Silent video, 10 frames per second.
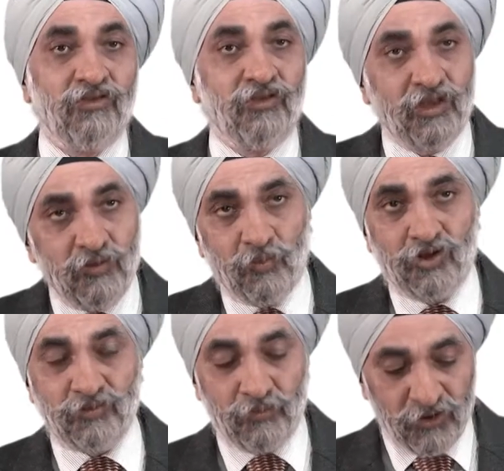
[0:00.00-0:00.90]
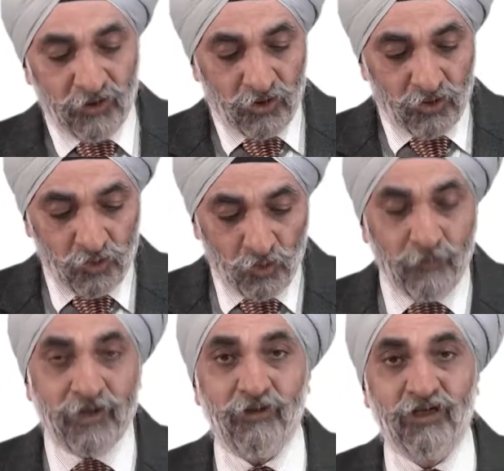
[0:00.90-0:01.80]
then possibly you
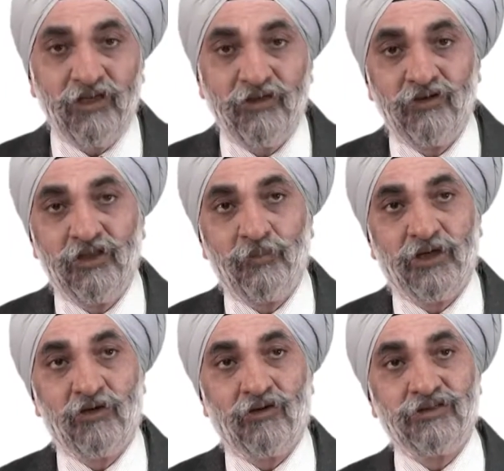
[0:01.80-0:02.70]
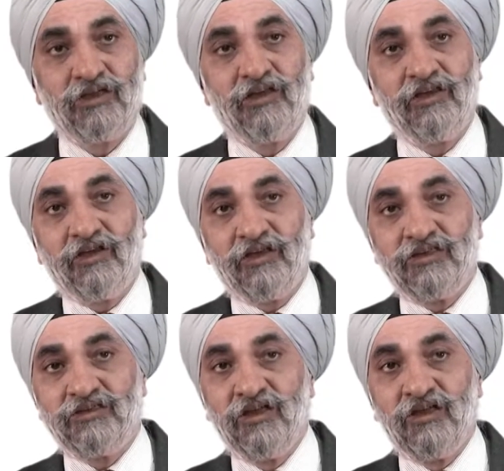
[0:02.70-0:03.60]
may be dealing with a paradoxical
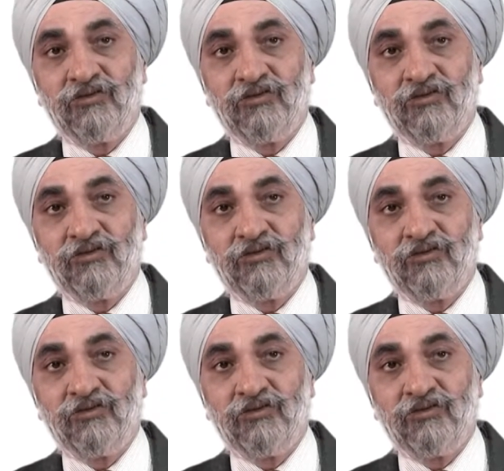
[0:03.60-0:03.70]
increase.